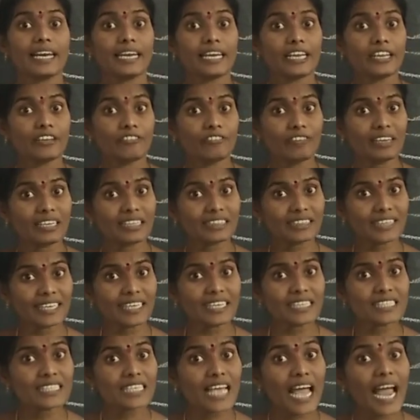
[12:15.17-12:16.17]
Living
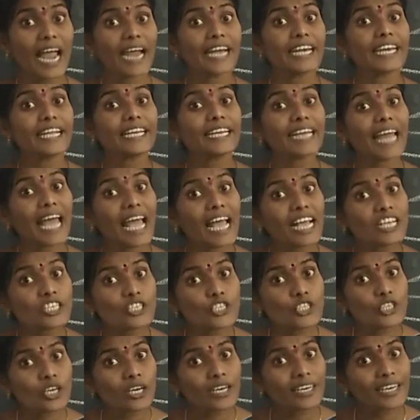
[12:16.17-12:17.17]
things and
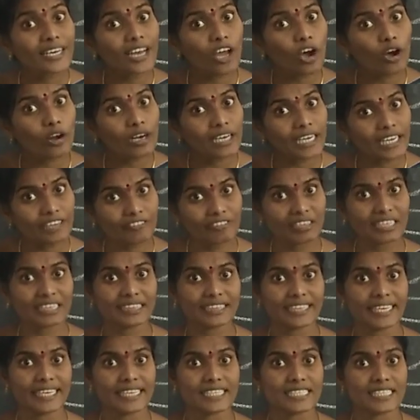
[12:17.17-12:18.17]
natural non-living
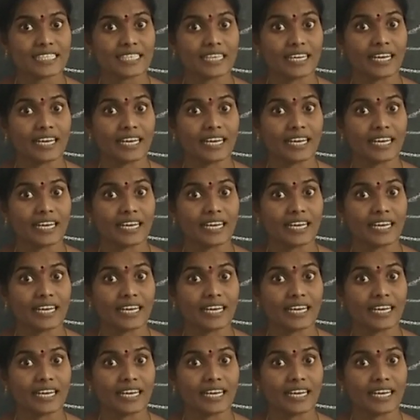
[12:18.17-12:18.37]
things.